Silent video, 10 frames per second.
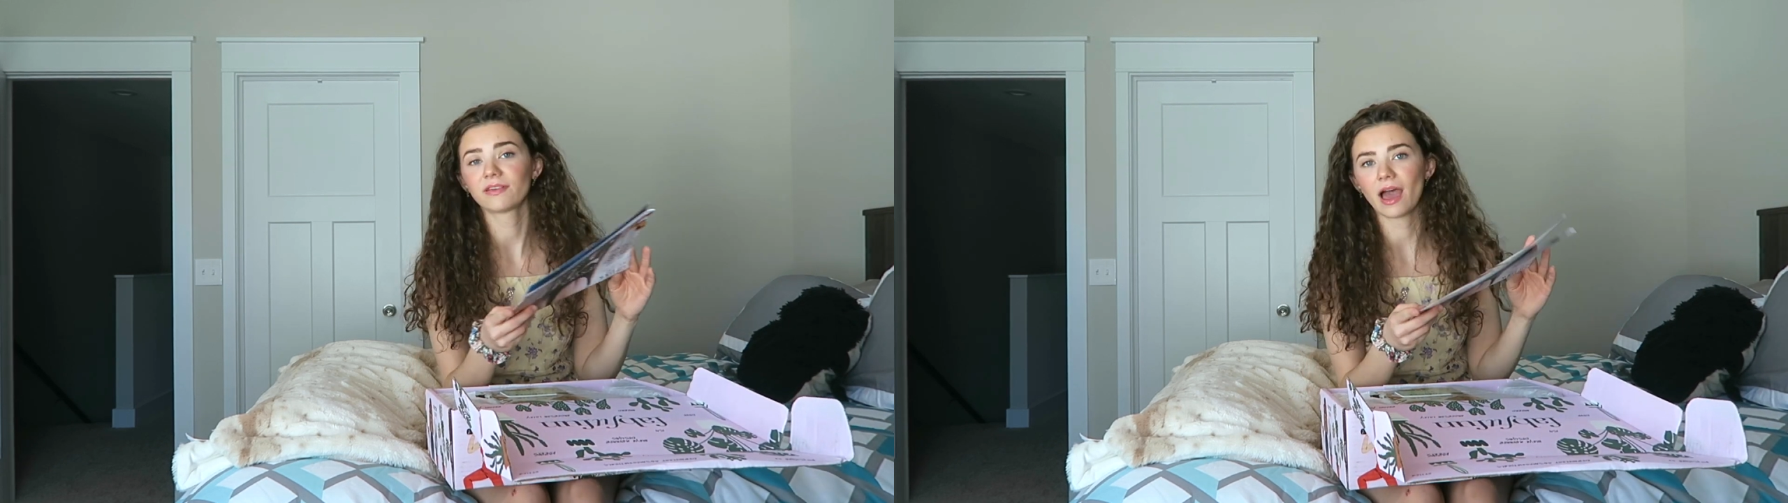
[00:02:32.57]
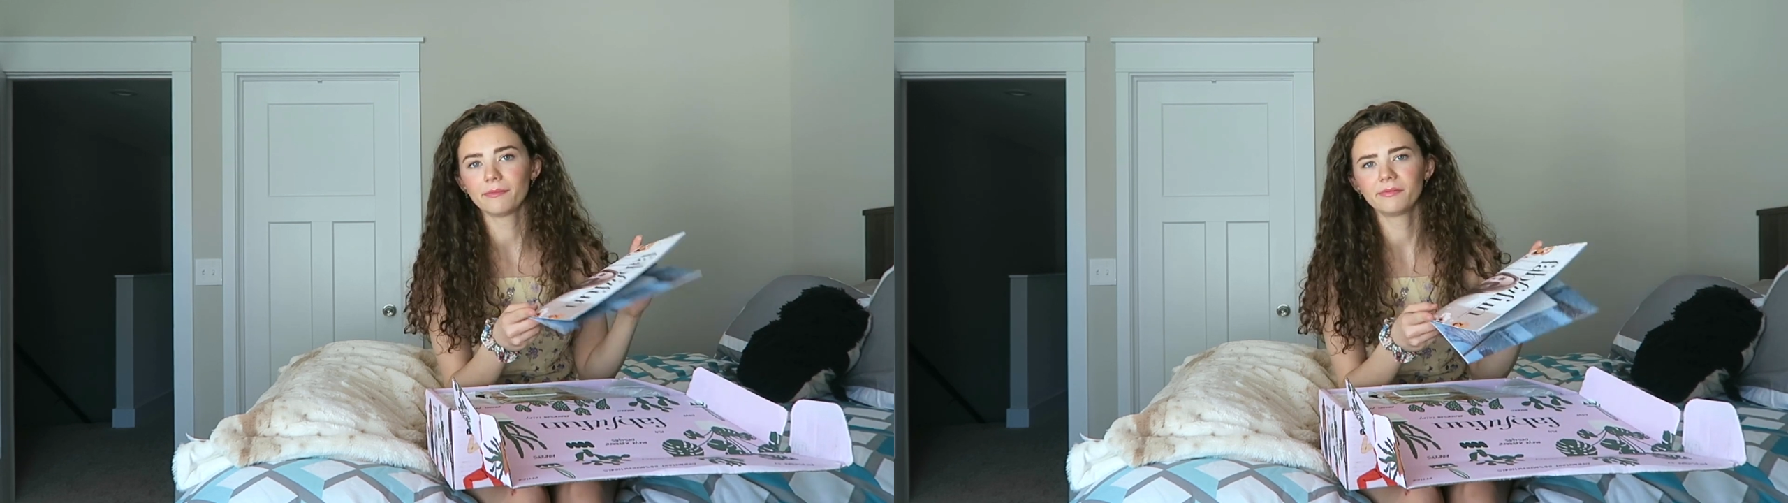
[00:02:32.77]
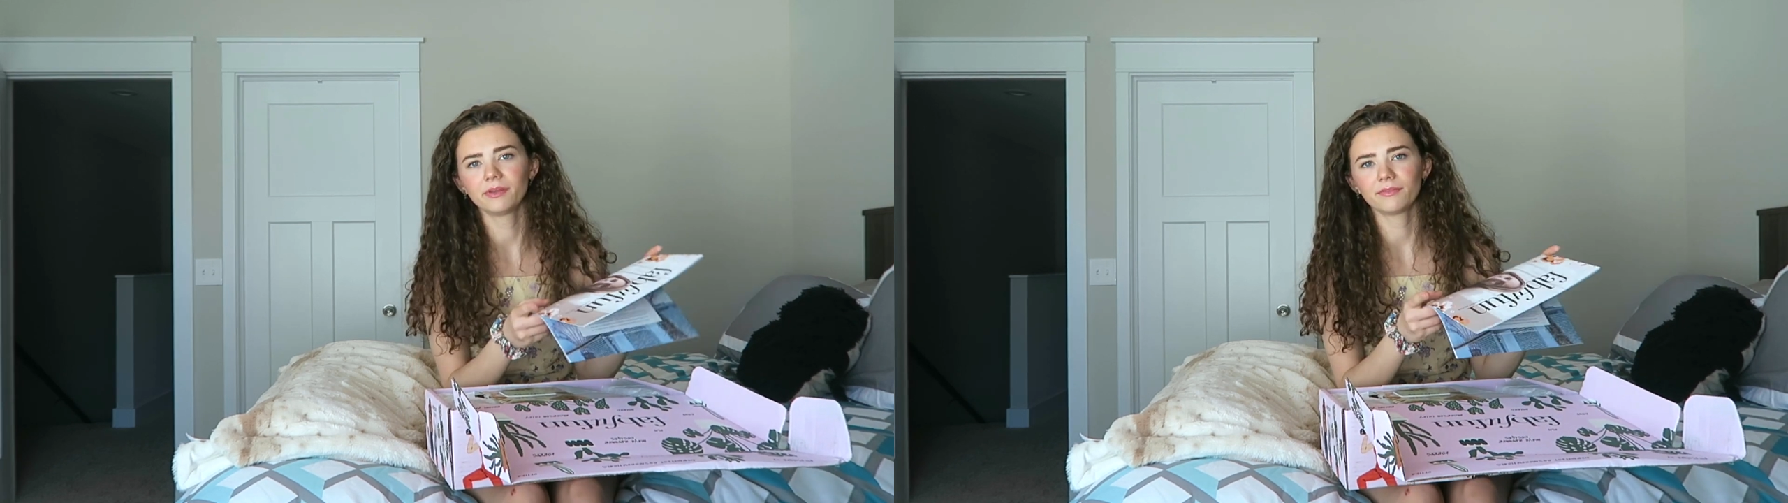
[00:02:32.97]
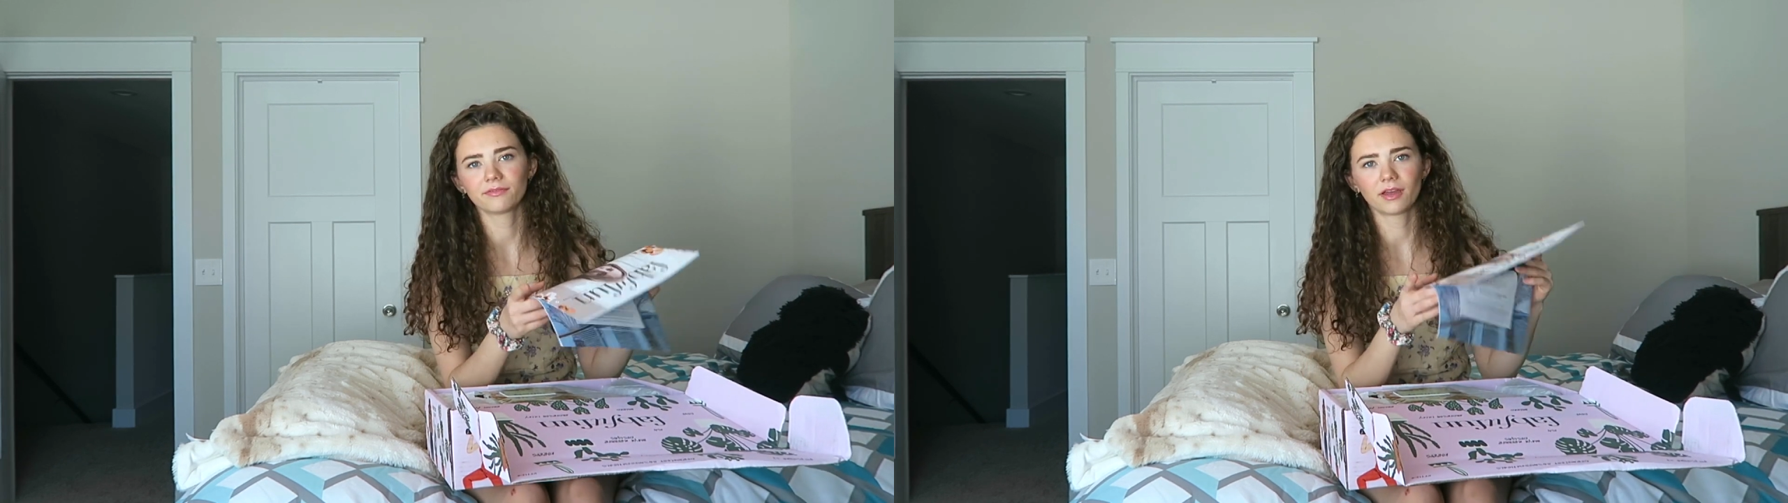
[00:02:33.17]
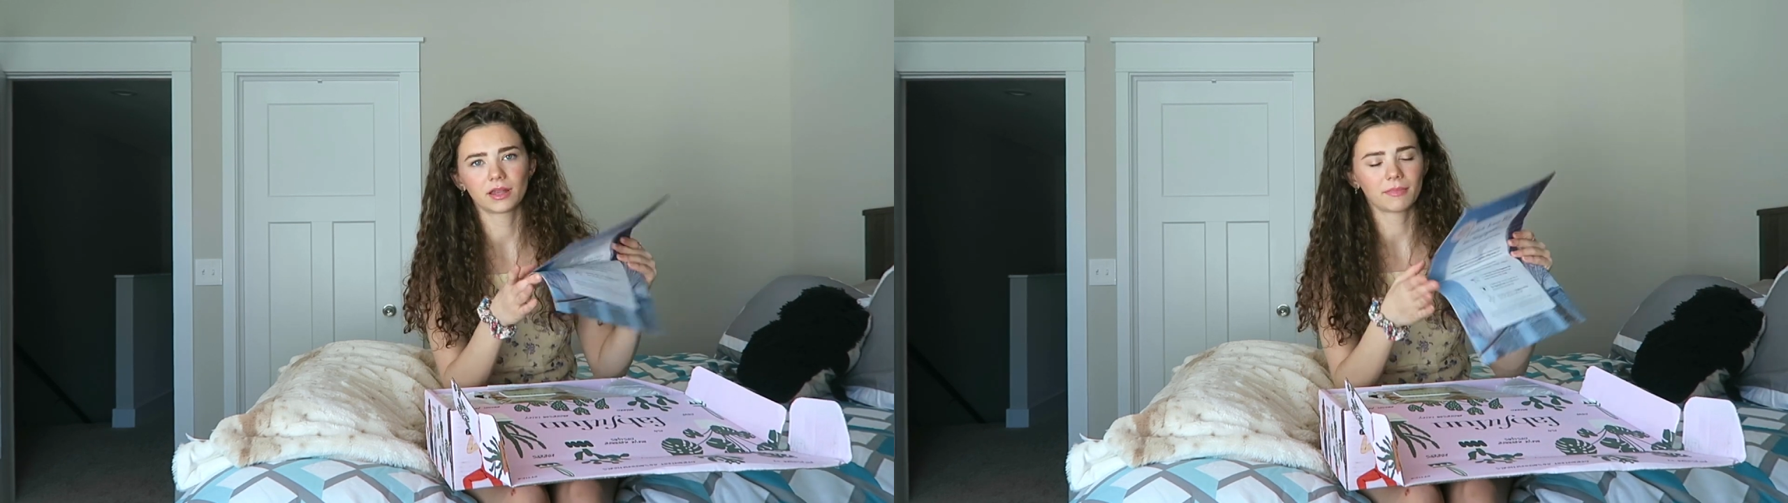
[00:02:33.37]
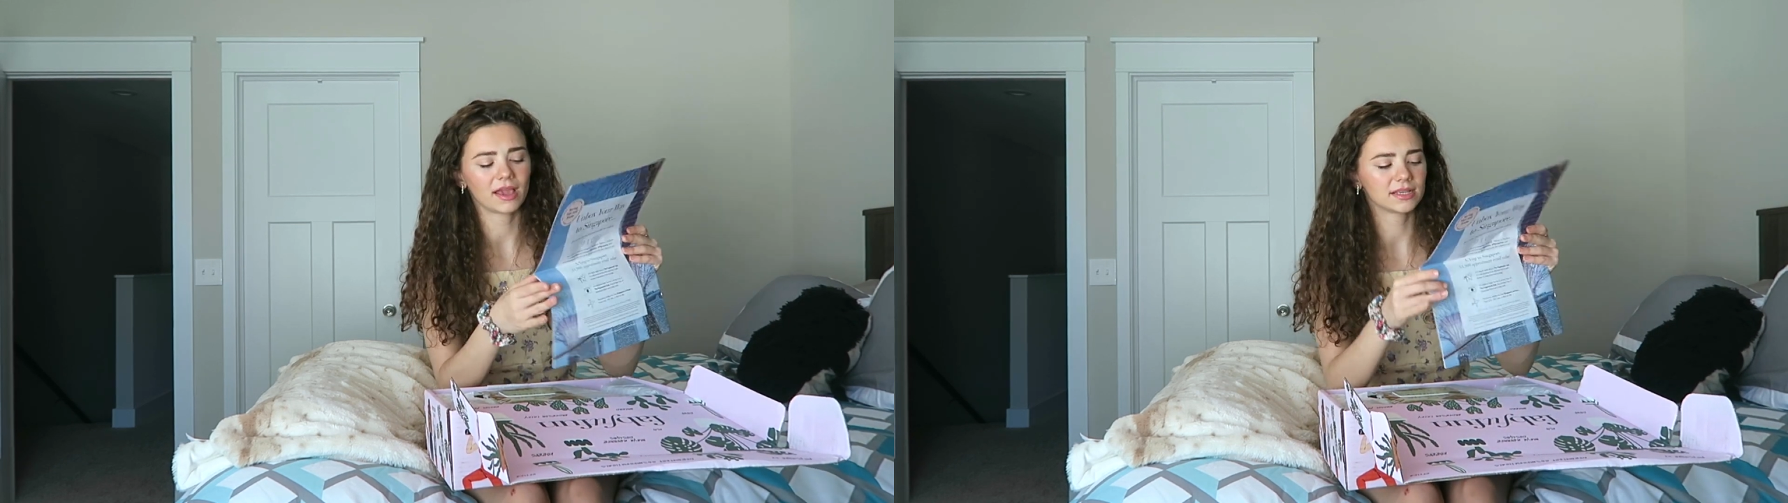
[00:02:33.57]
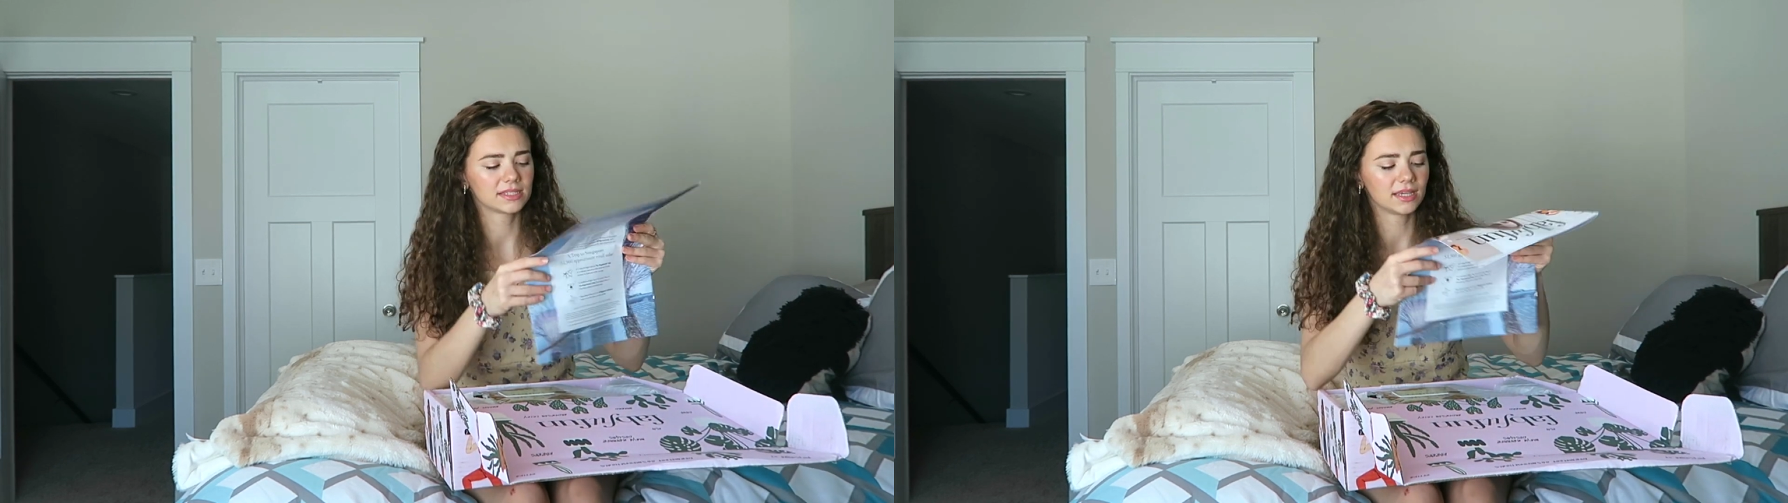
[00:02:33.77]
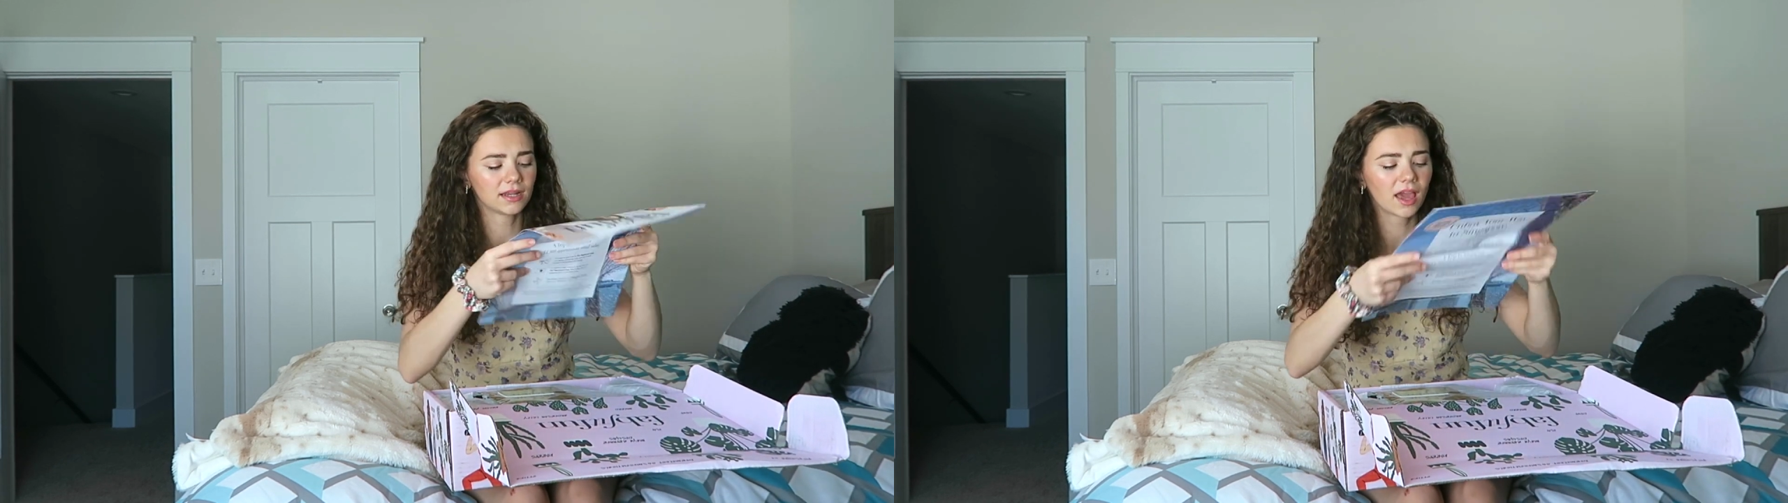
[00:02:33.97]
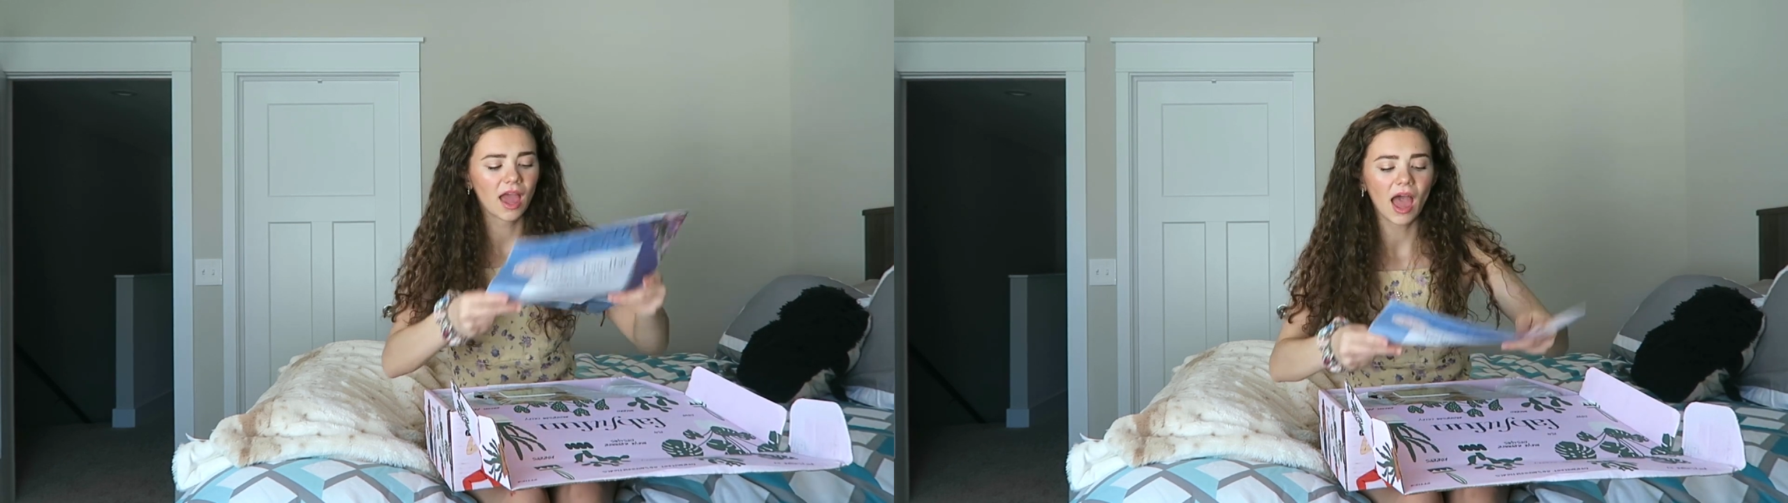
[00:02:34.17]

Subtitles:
FabFitFun magazine.